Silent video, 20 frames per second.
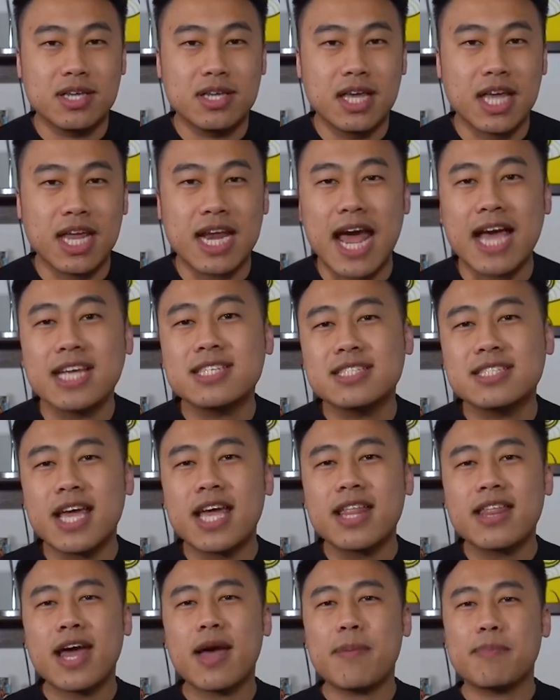And I say
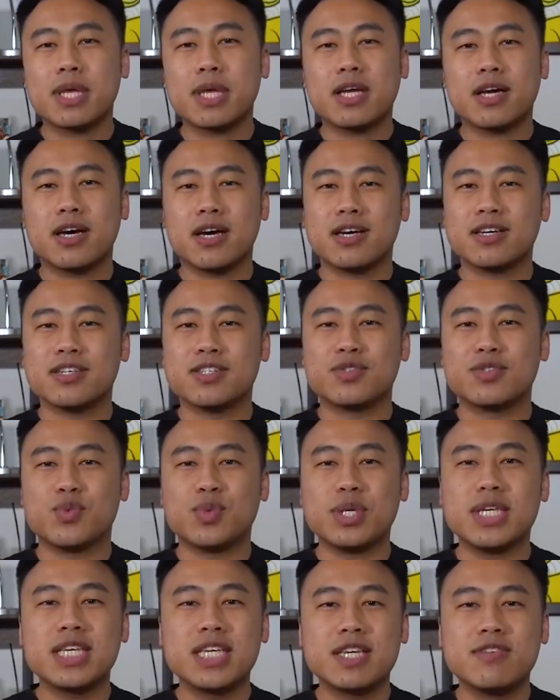that because
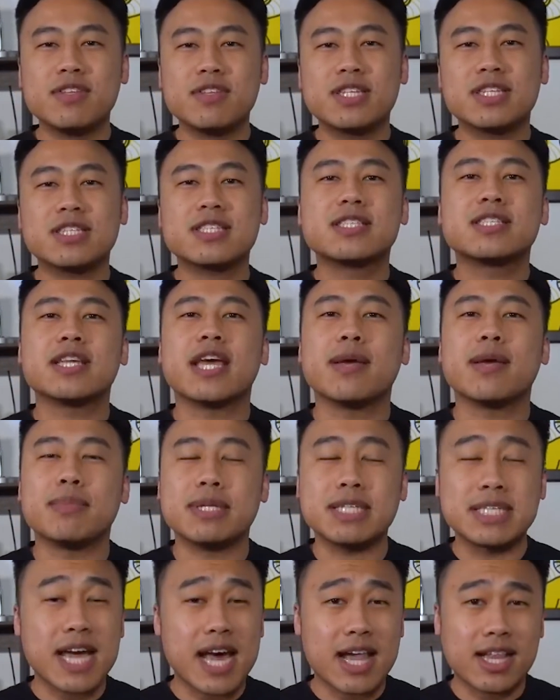we give it the same
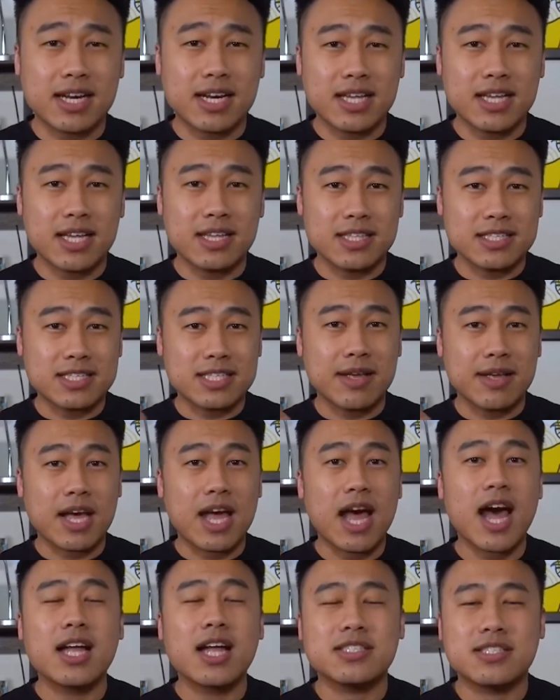mentality and the same
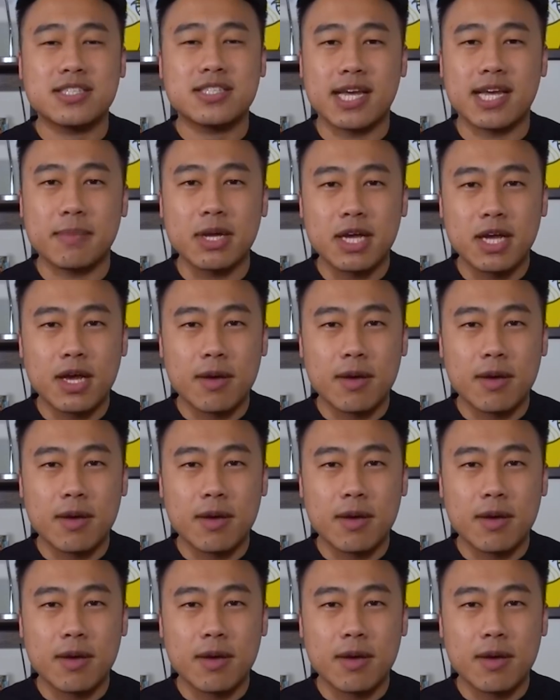concept,